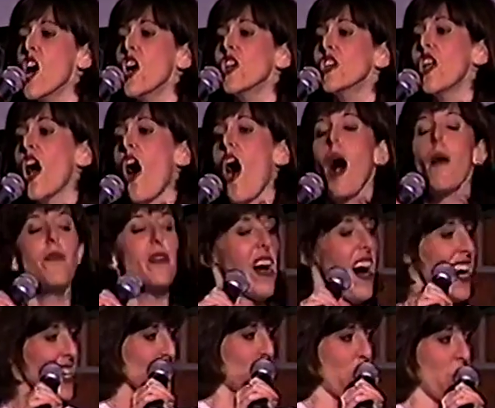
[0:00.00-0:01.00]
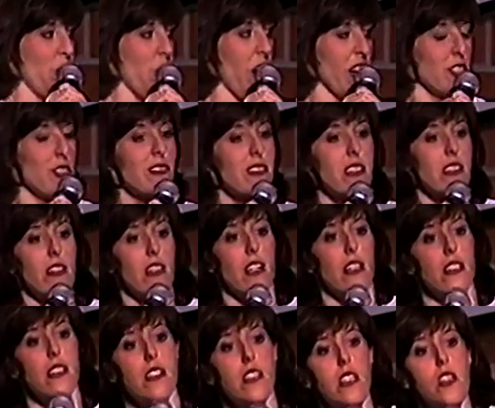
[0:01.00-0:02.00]
No, I'll be honest with you. I used to
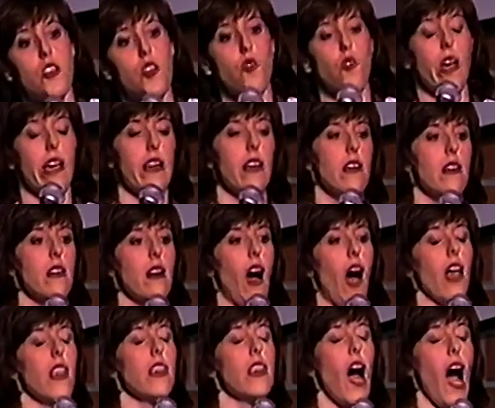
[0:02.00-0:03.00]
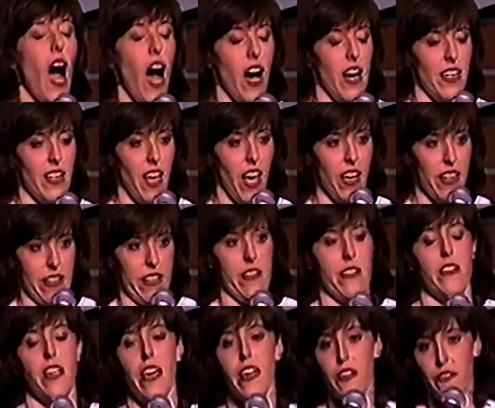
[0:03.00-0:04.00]
drink a lot and
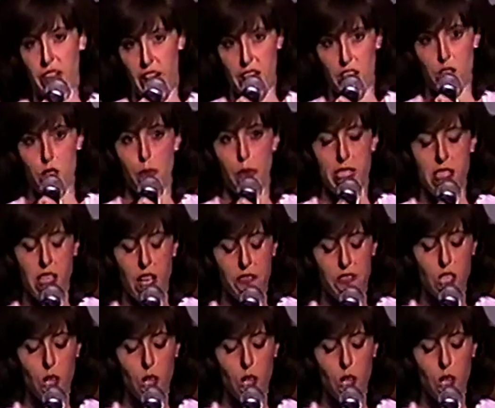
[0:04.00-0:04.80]
take advantage of myself.